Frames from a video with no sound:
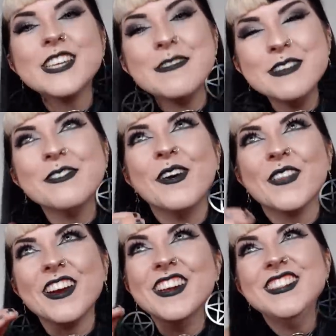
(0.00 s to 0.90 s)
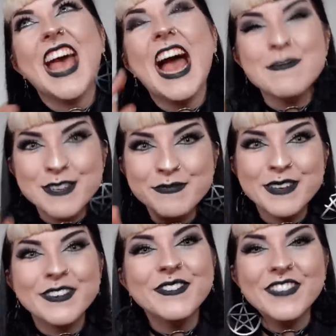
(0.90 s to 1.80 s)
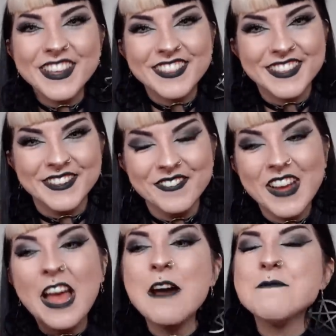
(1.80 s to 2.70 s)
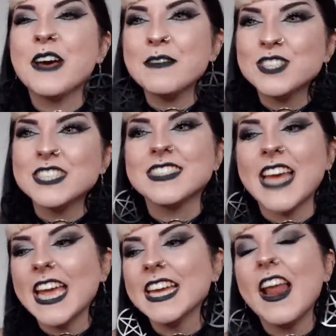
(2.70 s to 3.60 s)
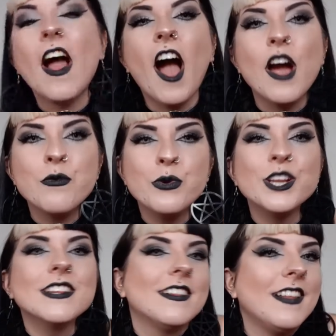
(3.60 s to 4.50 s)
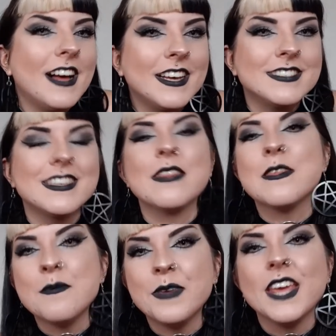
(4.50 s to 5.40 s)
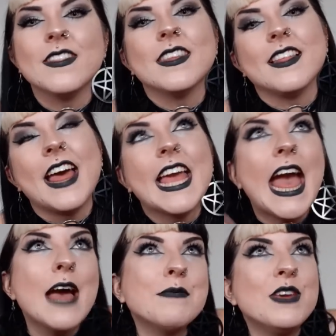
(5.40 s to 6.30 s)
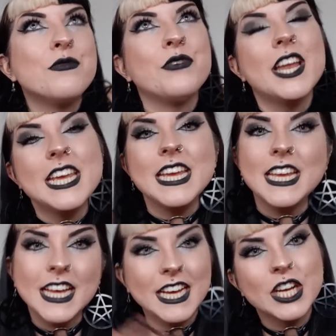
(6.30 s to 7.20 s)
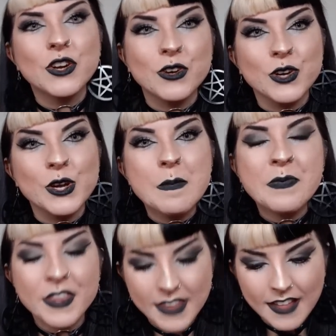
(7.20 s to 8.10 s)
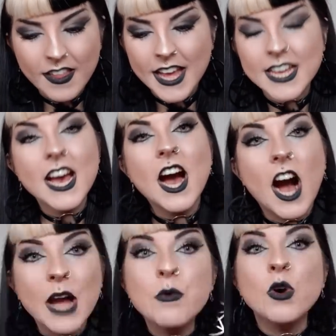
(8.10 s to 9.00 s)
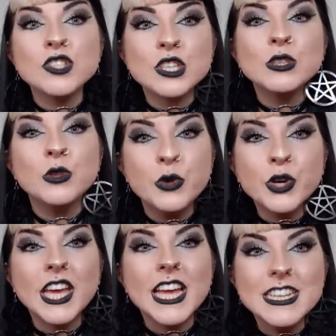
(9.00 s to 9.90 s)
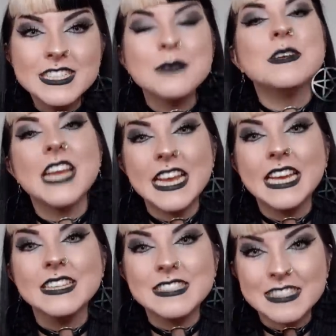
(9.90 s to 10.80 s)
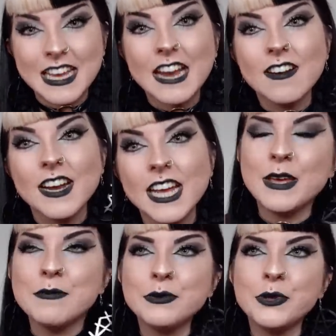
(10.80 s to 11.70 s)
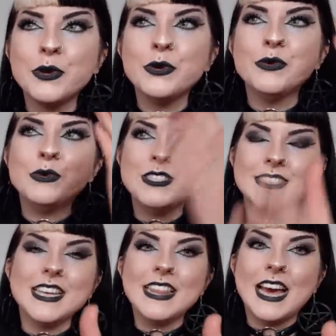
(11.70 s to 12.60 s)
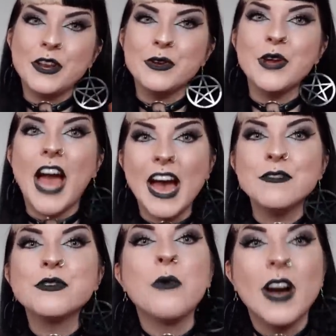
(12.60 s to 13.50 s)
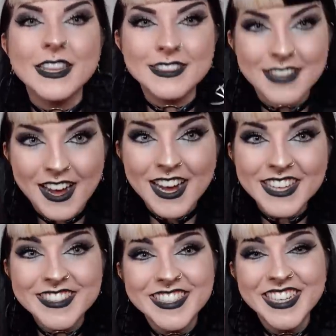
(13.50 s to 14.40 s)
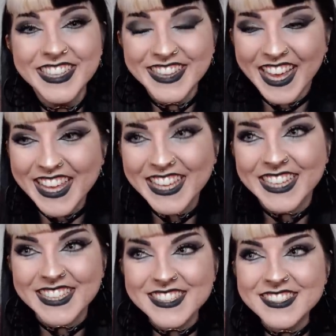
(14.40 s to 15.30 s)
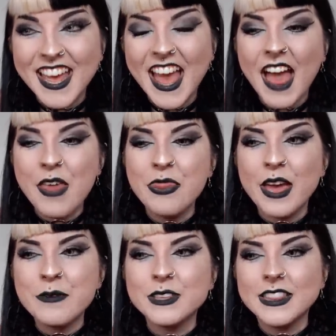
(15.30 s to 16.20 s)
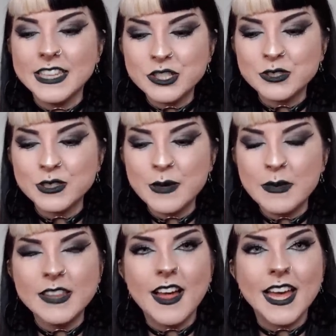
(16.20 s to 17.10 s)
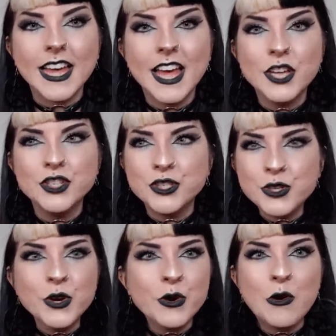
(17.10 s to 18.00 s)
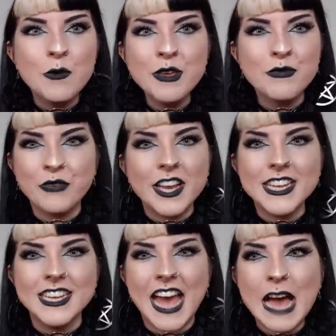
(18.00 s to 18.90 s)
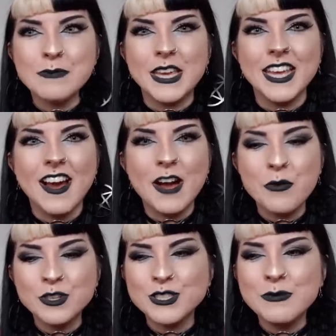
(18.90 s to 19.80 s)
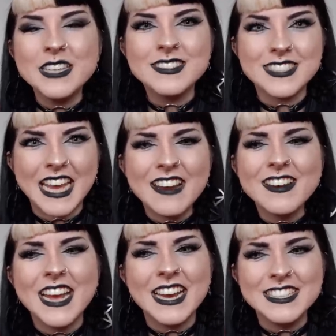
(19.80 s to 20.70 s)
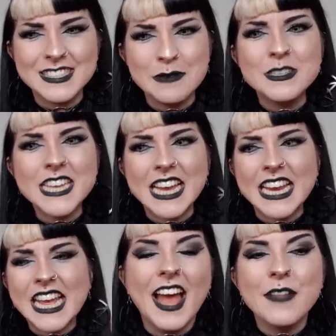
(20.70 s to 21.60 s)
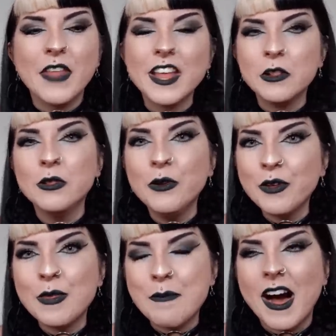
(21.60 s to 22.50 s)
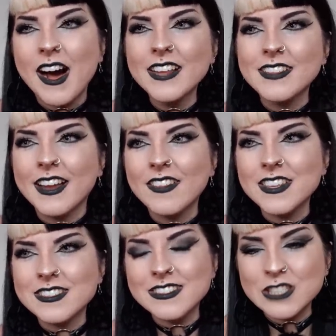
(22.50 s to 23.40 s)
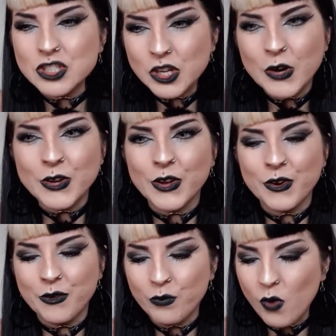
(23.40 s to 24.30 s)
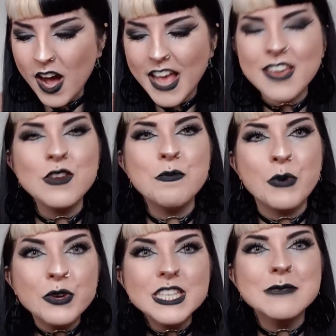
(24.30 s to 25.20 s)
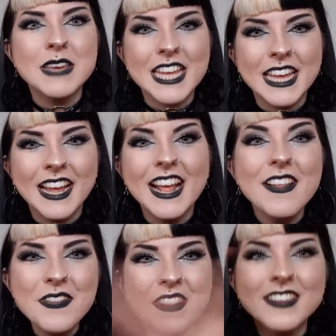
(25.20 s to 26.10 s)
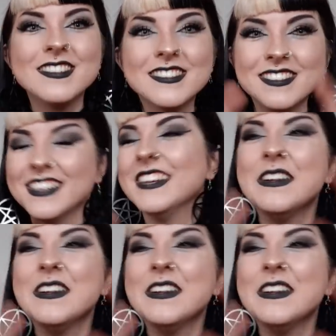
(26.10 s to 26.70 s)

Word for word: get me wrong, there is happy people with them, but I'm just saying I wouldn't class them in the like happy, funny crew. They're like, I want to look intimidating and scary. People who would see that, who have quite large like ears, they would literally be like, do not call me funny and happy. I want to be scary and intimidating and like look the part, like this is a joke. Why are you putting me in this,